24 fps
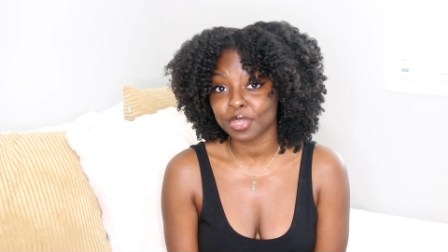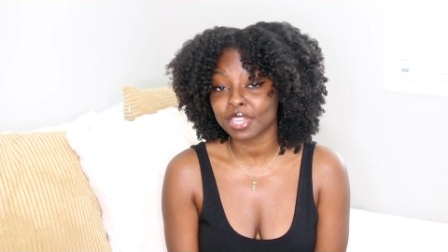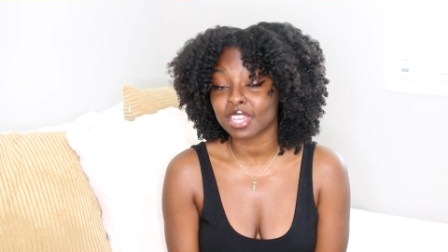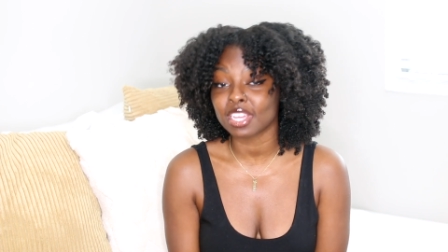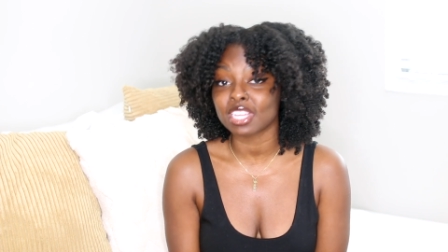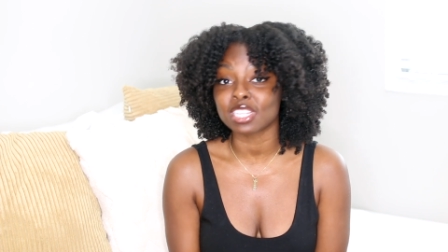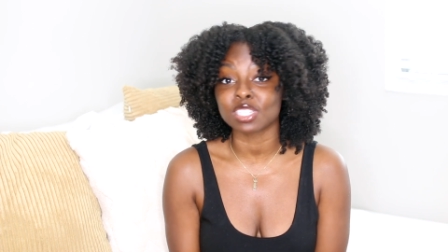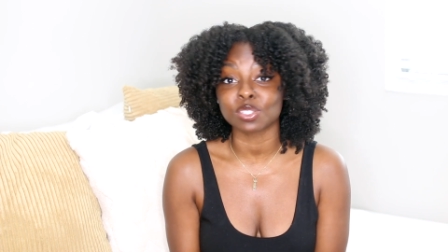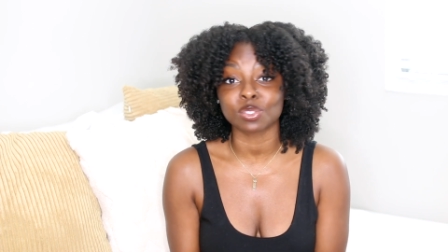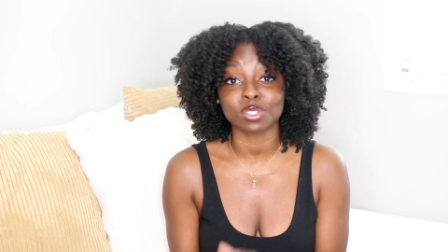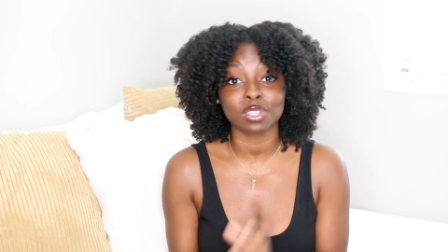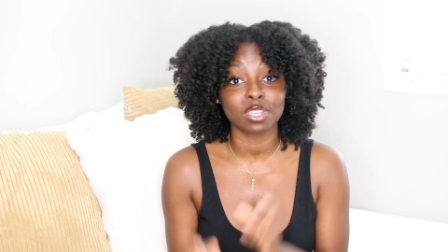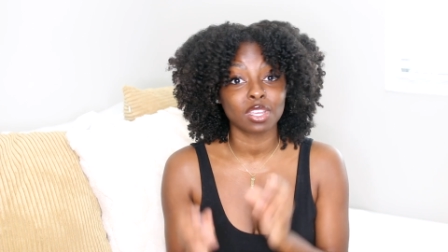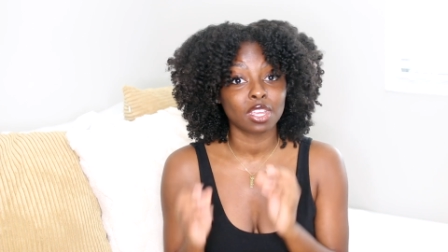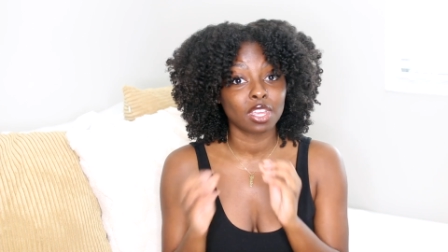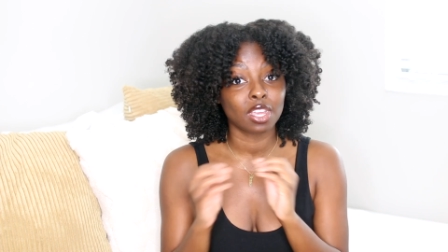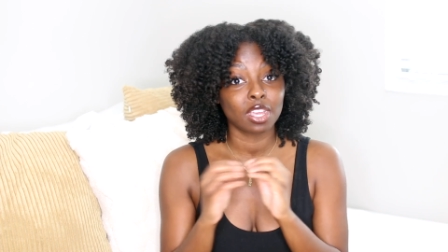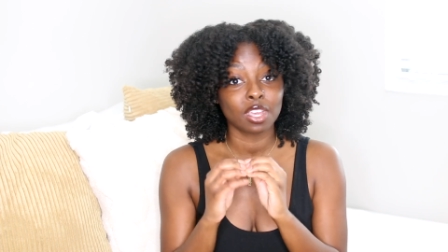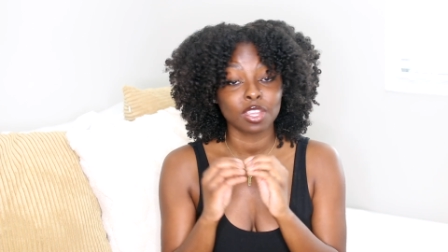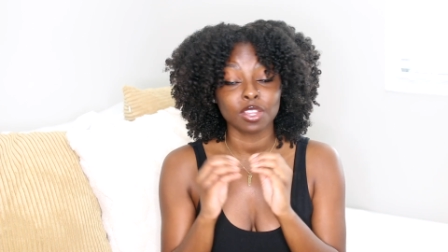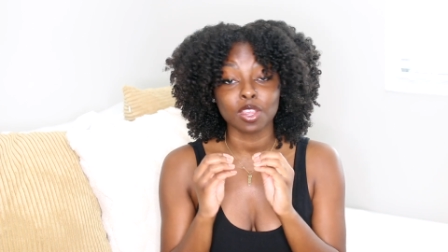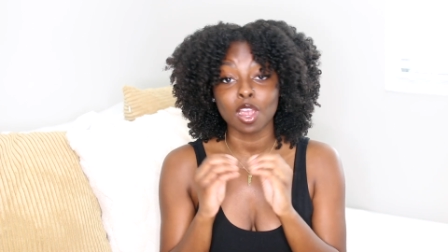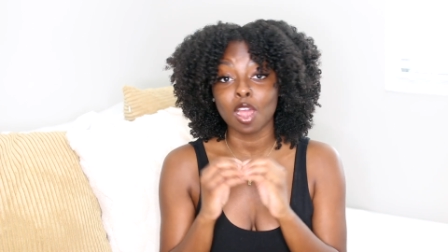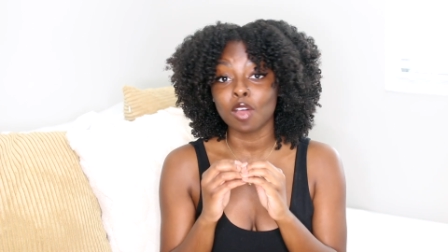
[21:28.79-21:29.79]
Because
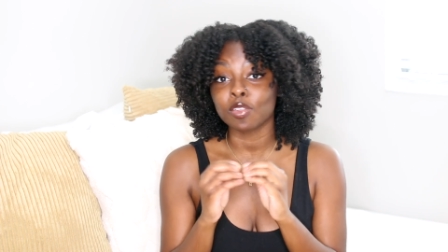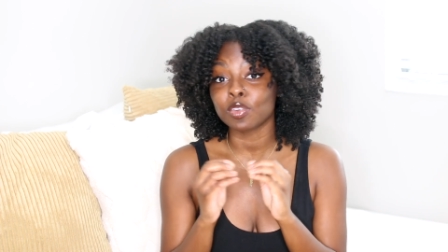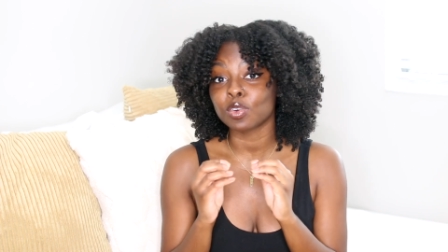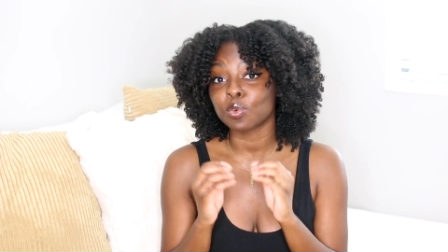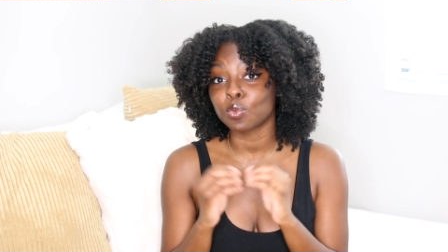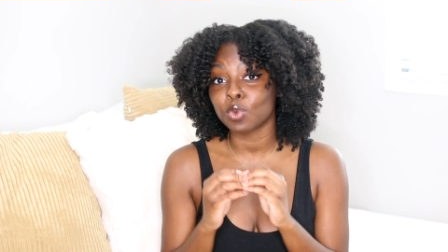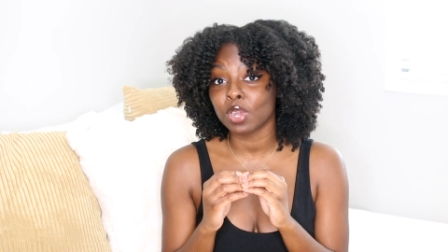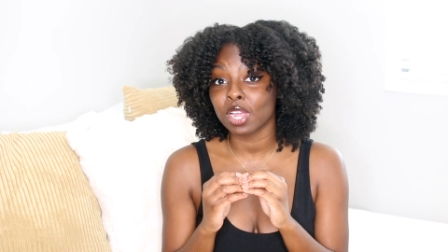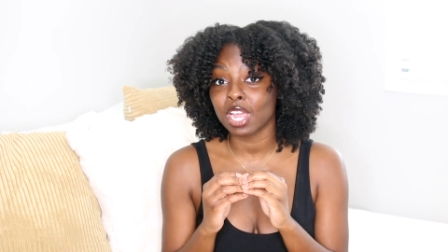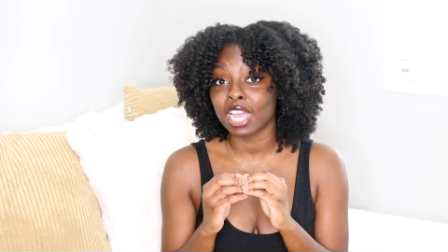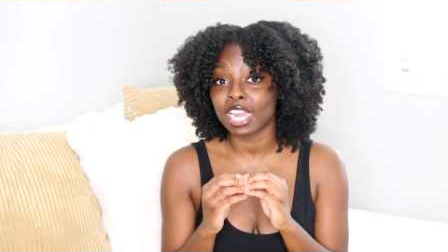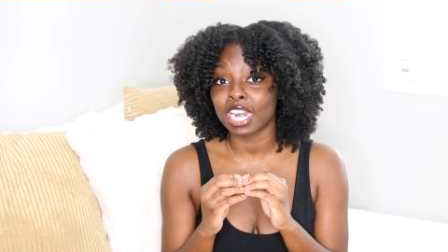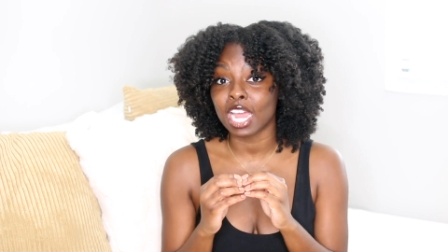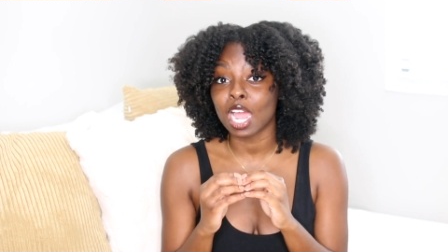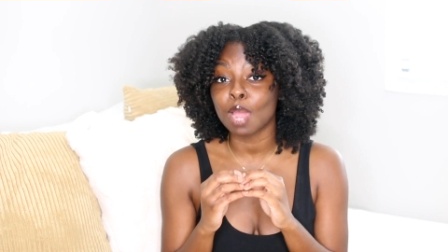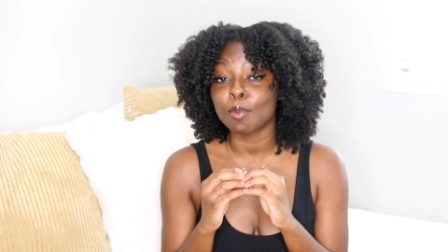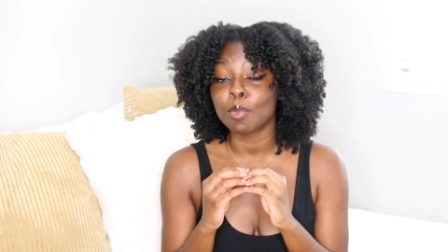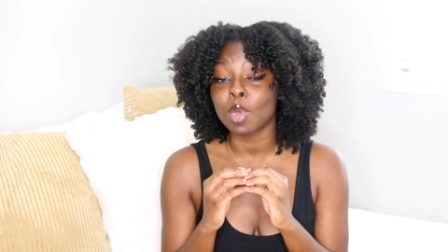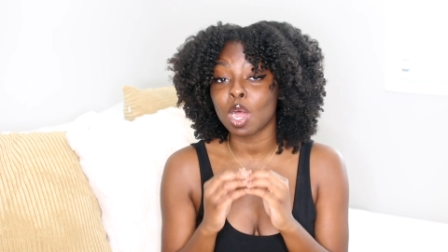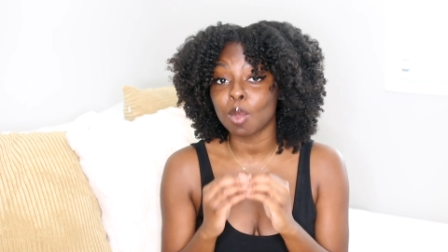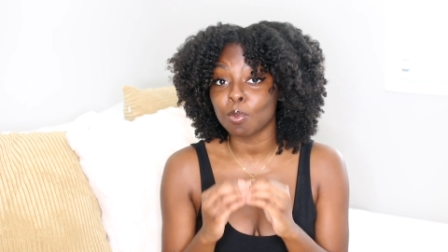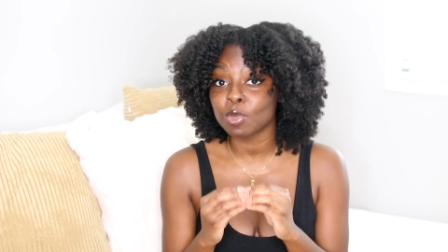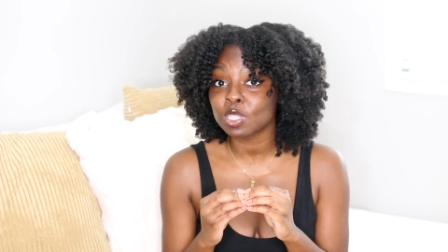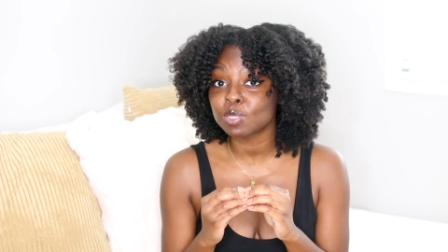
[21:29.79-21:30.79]
y'all are one.
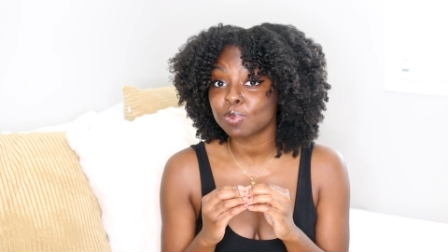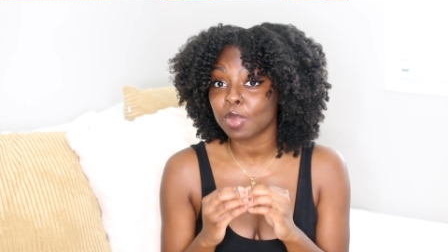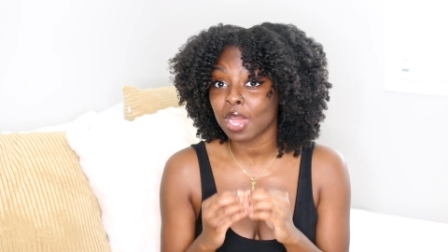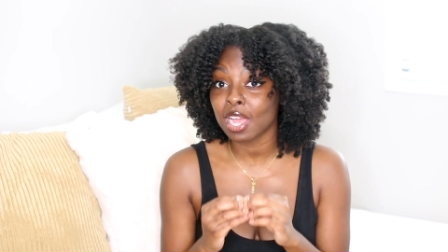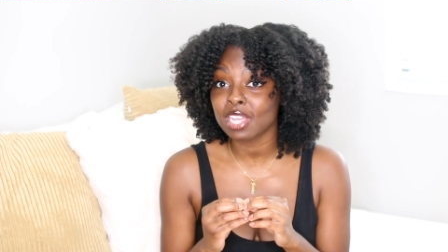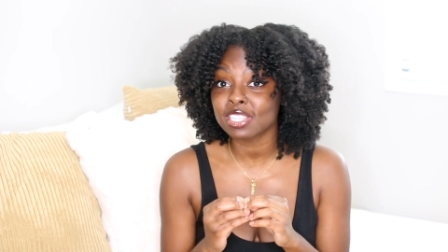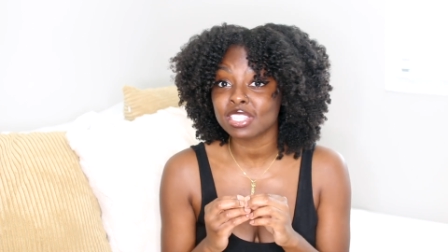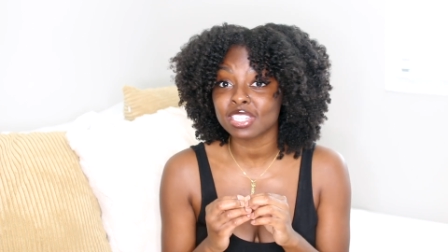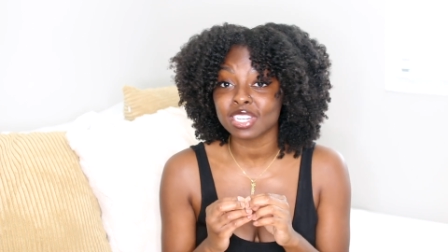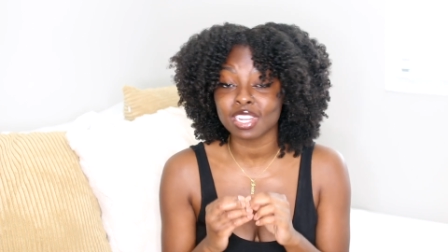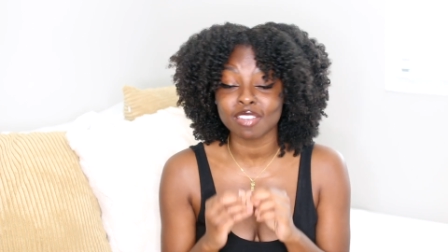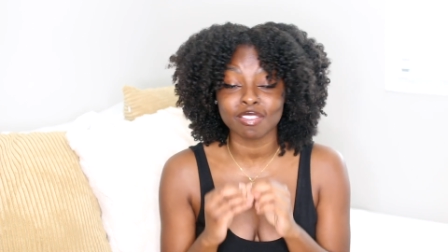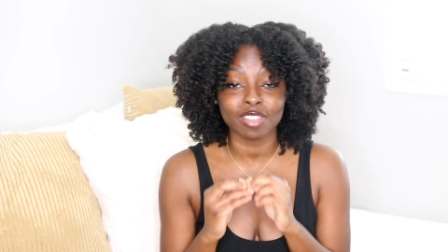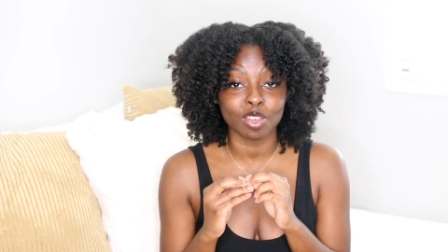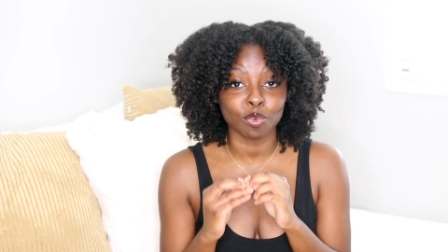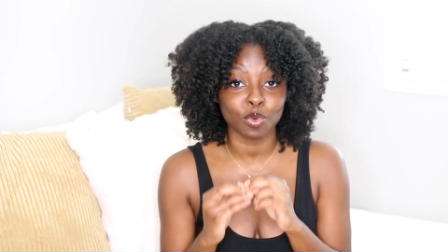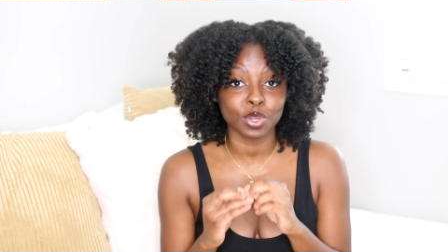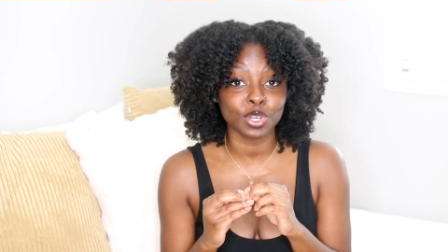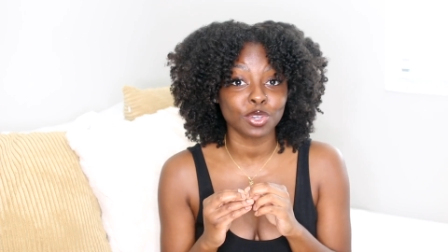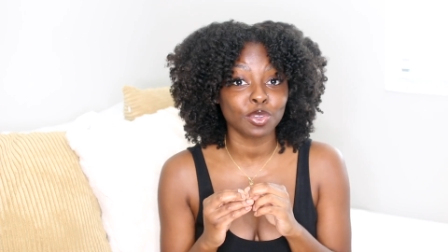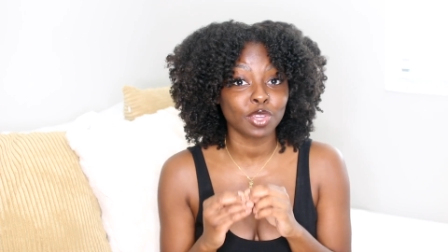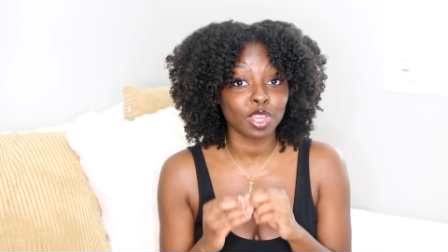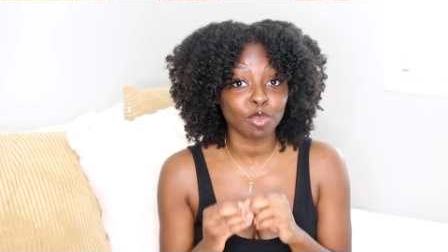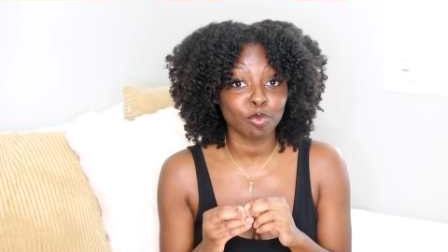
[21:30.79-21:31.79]
I'm almost positive
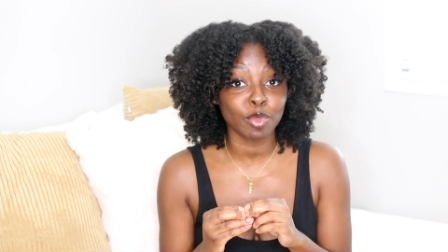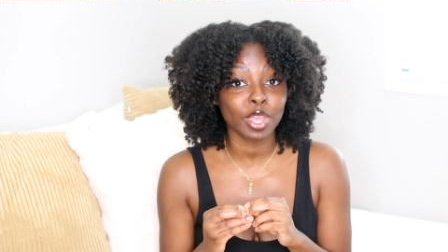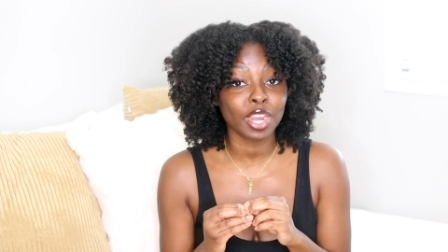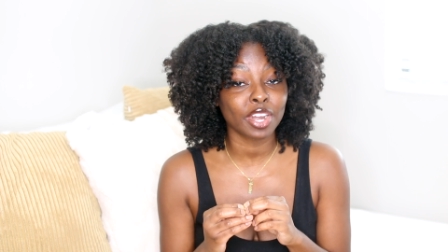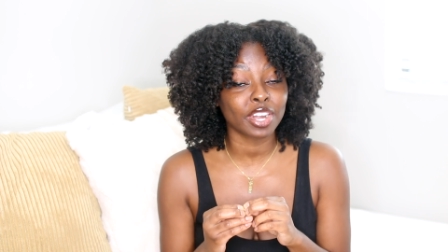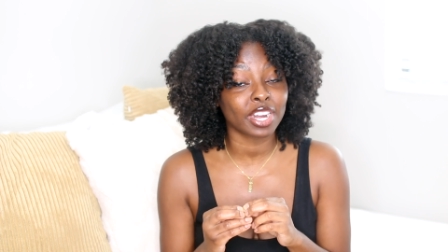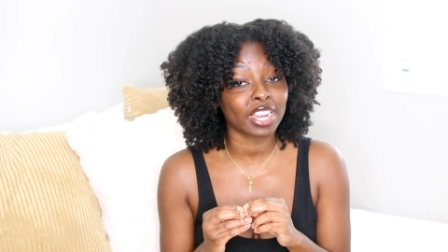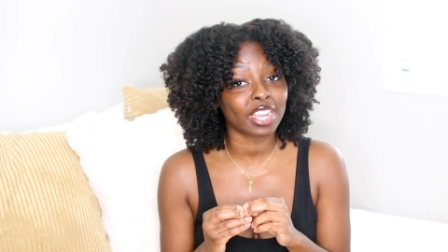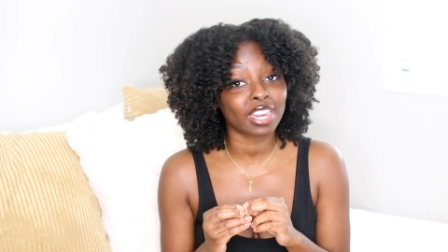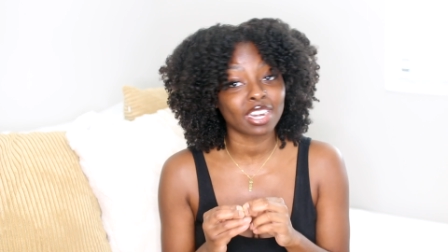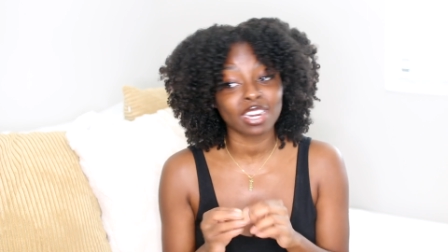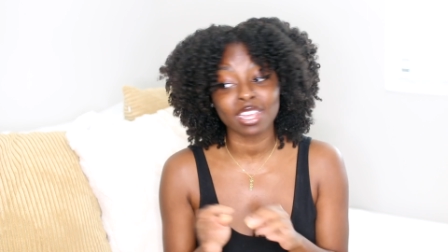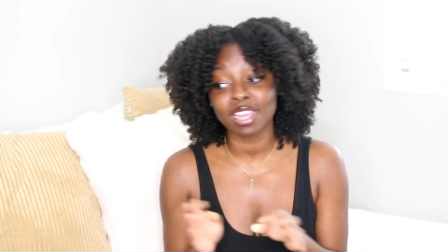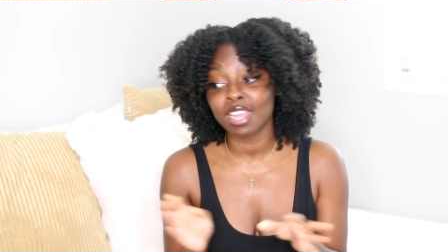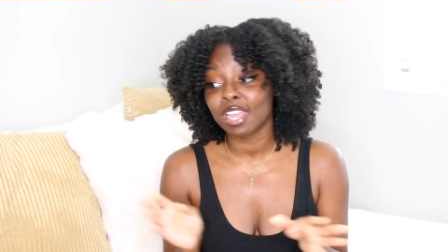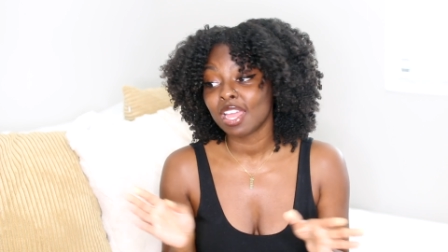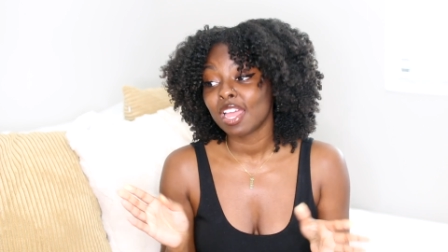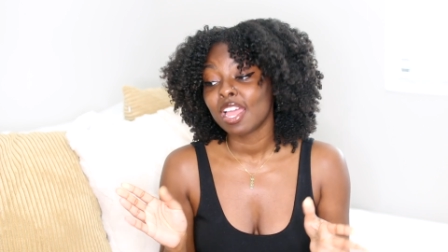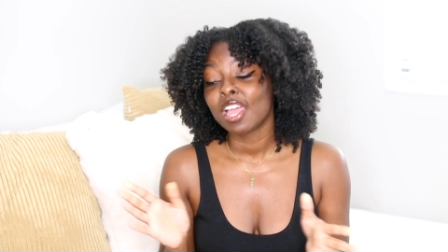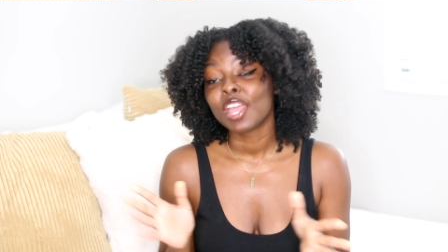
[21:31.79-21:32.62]
that when you get married,